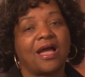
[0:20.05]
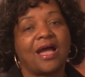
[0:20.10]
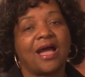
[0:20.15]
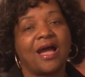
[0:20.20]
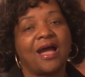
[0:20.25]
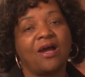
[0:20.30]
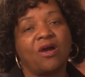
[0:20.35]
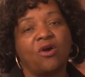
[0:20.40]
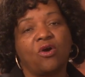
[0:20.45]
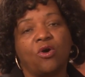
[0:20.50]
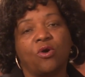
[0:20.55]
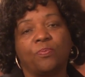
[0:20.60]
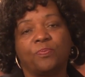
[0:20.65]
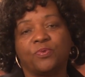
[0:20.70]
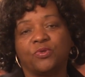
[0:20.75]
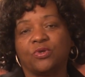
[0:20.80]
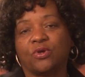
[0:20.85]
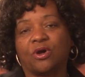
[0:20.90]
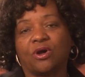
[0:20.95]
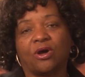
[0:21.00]
I
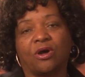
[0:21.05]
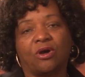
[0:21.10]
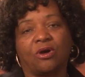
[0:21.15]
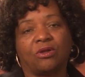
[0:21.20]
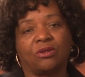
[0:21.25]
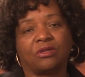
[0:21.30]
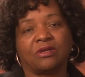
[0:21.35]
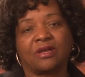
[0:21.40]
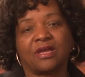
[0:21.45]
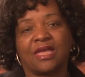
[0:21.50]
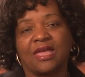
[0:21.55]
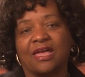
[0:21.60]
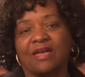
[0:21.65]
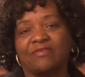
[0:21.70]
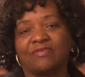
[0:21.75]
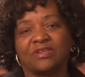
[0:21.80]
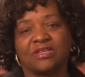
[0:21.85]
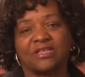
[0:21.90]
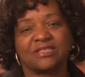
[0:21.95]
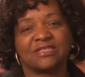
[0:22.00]
hope you all are
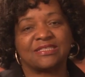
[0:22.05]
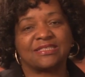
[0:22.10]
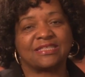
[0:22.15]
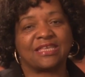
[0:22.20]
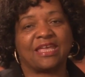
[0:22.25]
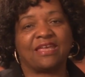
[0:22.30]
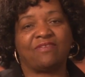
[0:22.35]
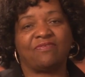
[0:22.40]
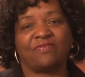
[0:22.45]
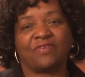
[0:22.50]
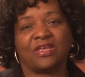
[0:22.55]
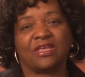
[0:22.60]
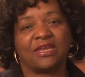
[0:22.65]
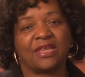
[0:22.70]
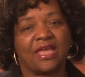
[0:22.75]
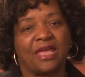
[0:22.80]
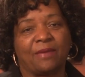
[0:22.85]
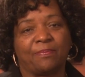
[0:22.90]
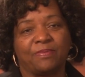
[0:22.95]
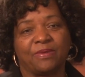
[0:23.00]
having a safe and
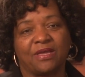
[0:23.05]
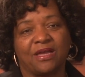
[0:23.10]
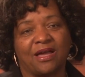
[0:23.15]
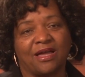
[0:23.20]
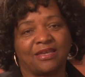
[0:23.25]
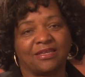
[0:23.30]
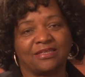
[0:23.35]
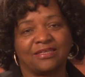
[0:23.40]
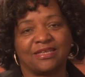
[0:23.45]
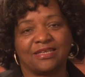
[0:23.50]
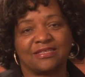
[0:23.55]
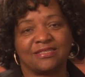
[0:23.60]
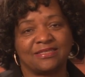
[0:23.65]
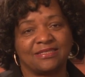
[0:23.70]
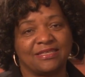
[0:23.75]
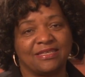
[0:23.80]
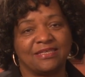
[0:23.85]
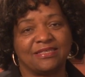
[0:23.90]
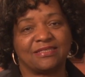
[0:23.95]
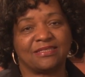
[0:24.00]
happy holiday
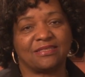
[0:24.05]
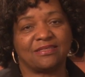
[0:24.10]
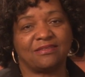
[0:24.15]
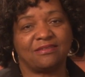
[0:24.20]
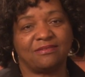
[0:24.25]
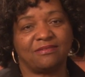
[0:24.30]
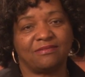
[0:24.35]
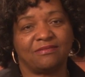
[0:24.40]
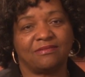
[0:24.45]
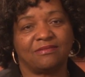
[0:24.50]
season.